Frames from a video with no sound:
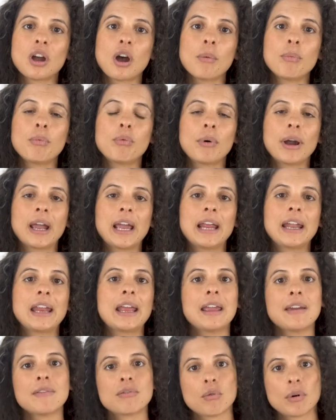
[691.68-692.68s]
up when
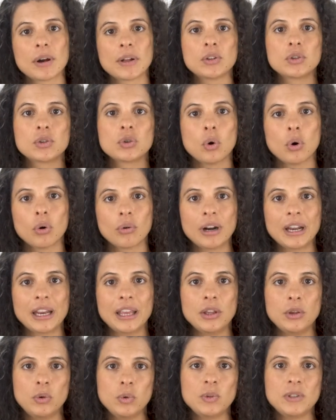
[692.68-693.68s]
everyone's already
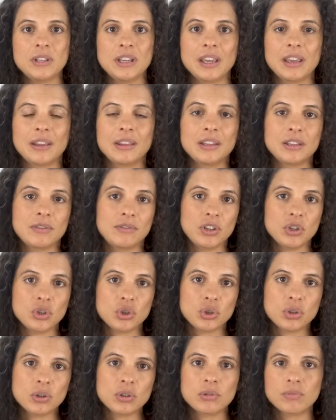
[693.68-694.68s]
using these
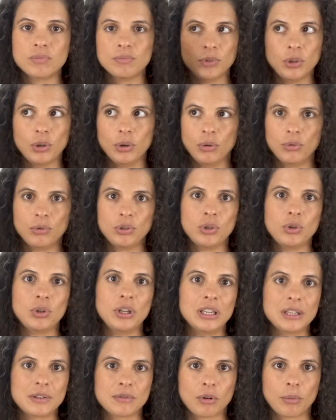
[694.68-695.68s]
features, you know, two
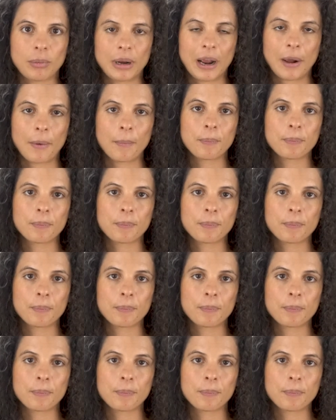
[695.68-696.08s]
years from now.